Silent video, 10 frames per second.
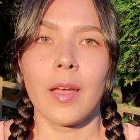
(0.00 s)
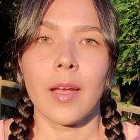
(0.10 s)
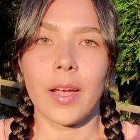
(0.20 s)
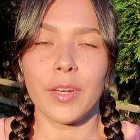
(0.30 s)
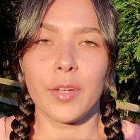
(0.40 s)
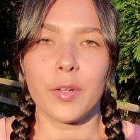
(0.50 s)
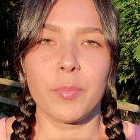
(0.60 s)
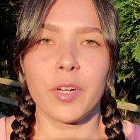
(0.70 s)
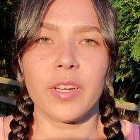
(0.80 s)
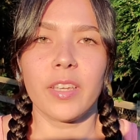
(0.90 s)
I know
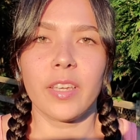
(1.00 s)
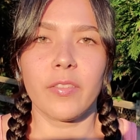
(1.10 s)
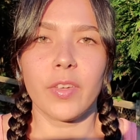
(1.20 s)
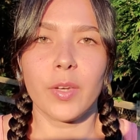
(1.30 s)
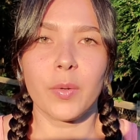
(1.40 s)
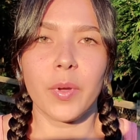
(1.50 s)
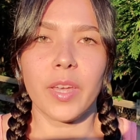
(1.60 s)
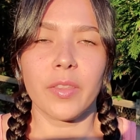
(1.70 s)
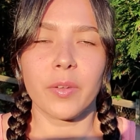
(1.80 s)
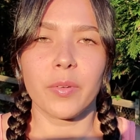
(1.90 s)
I'm already giving
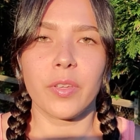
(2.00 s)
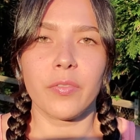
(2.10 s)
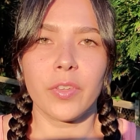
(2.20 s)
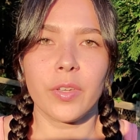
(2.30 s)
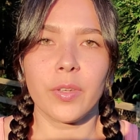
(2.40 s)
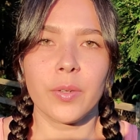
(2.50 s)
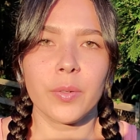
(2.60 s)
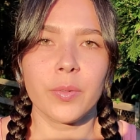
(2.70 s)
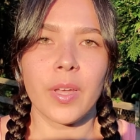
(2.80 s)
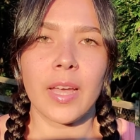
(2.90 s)
away the
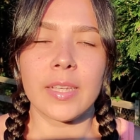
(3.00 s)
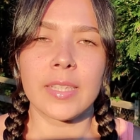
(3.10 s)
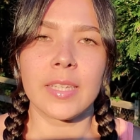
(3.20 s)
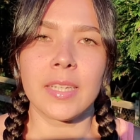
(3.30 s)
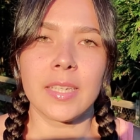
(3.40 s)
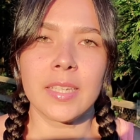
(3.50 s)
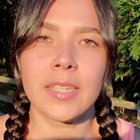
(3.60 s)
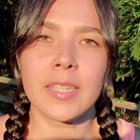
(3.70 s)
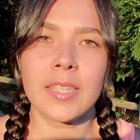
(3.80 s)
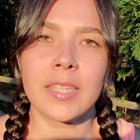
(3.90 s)
review as it
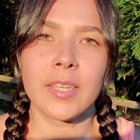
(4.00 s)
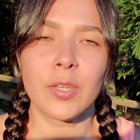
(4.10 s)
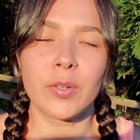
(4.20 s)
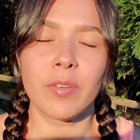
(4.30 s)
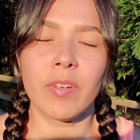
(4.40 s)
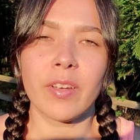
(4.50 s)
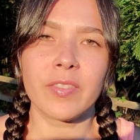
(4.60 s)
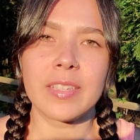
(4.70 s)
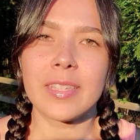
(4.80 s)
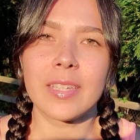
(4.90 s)
is. You don't even have
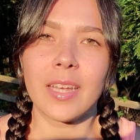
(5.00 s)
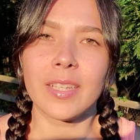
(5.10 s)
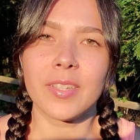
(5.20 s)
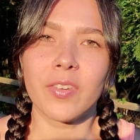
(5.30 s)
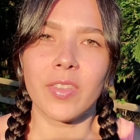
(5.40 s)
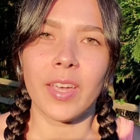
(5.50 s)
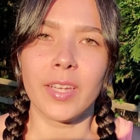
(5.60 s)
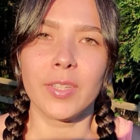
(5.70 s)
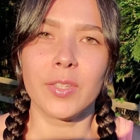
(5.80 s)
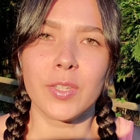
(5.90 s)
to stay till the
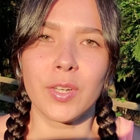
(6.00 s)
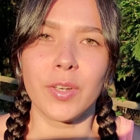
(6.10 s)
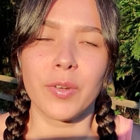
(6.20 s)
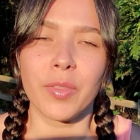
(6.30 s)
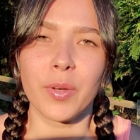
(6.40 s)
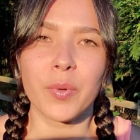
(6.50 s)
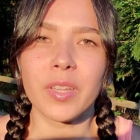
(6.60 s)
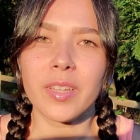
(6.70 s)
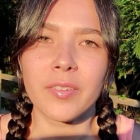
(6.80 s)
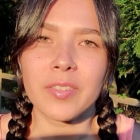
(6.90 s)
end to know that we
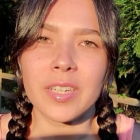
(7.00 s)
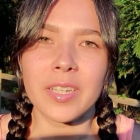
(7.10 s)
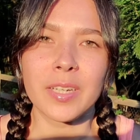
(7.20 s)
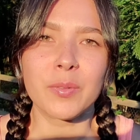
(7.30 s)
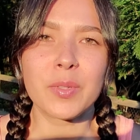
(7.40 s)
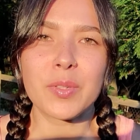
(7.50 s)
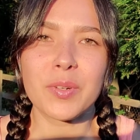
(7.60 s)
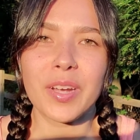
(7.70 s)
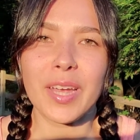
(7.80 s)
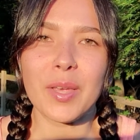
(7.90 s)
loved it and it was
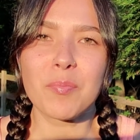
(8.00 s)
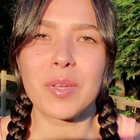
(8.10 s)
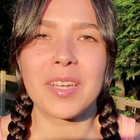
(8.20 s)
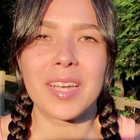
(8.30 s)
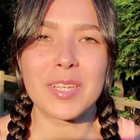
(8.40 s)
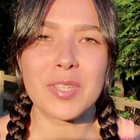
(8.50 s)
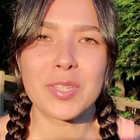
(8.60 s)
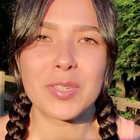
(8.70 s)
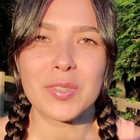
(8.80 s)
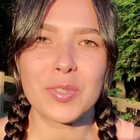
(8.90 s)
great, but I
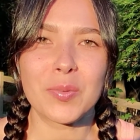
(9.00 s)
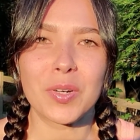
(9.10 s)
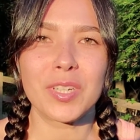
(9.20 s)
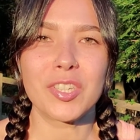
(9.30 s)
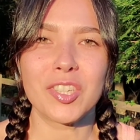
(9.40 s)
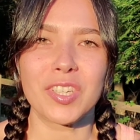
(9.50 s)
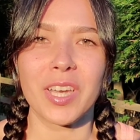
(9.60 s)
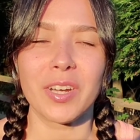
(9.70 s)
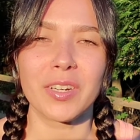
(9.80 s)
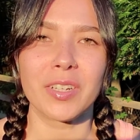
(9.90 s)
still do want to
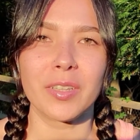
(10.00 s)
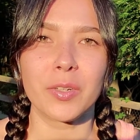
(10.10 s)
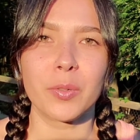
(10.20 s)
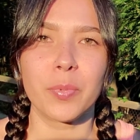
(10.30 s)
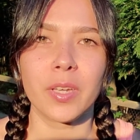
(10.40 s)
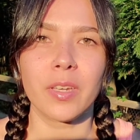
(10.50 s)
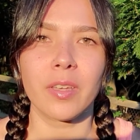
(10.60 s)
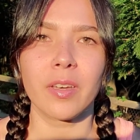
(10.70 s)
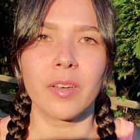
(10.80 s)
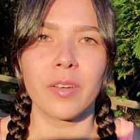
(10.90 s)
share a little bit
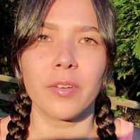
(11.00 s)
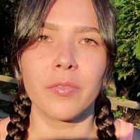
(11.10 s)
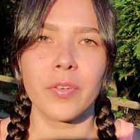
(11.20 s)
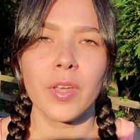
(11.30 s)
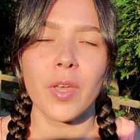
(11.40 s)
of